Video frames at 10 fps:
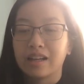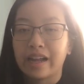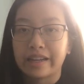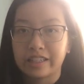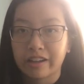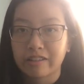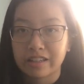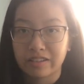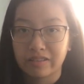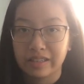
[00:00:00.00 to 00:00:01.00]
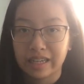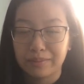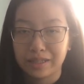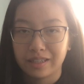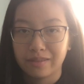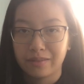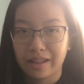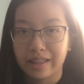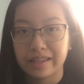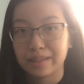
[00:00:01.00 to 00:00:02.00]
and Joseph's redemption
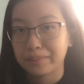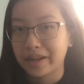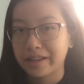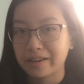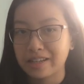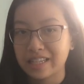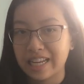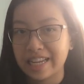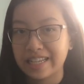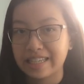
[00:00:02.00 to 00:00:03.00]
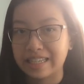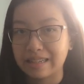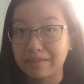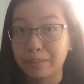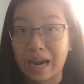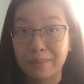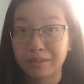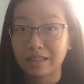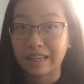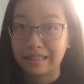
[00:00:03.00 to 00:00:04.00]
with his brothers is
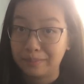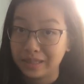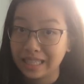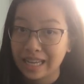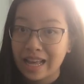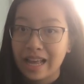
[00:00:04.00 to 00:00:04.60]
perhaps not to be,